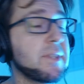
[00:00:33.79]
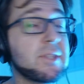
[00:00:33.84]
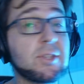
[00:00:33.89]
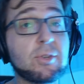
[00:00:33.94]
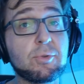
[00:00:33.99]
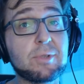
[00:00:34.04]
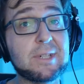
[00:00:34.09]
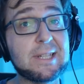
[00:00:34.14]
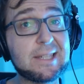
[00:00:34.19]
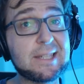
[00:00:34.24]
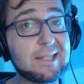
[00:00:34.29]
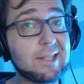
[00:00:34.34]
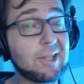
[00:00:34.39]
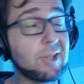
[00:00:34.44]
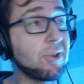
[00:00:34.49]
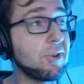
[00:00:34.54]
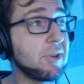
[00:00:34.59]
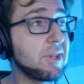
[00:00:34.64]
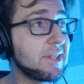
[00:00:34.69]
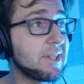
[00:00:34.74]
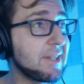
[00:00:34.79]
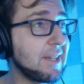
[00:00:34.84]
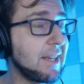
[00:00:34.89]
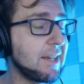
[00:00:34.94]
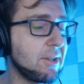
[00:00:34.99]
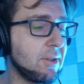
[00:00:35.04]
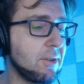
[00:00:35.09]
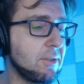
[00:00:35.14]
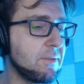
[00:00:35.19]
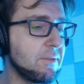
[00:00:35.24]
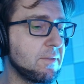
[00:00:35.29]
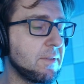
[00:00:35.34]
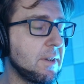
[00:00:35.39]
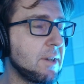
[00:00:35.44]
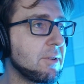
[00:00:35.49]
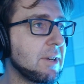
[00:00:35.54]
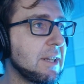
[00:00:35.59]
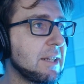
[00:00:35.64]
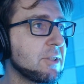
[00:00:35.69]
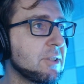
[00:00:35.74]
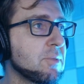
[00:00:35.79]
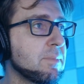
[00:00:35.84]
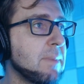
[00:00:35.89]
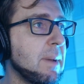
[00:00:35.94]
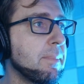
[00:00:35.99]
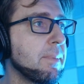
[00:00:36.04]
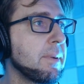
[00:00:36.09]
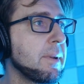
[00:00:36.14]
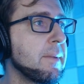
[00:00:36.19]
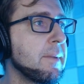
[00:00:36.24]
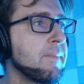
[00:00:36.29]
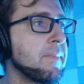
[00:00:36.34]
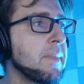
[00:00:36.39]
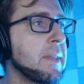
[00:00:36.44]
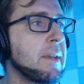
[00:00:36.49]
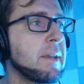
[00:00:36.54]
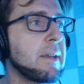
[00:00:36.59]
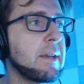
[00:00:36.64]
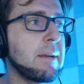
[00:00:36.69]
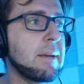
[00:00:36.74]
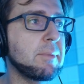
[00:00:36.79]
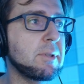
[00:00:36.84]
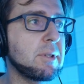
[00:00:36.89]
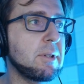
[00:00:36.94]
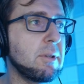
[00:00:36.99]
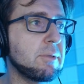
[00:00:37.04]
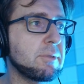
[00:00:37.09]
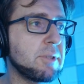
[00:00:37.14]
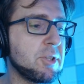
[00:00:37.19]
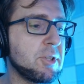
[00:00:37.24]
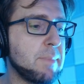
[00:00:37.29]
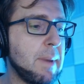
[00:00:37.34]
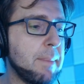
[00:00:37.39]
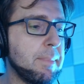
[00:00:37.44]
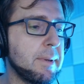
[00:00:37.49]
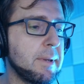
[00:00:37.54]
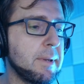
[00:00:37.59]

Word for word: so this is the current state of our little shmup. I'm gonna load the shmup.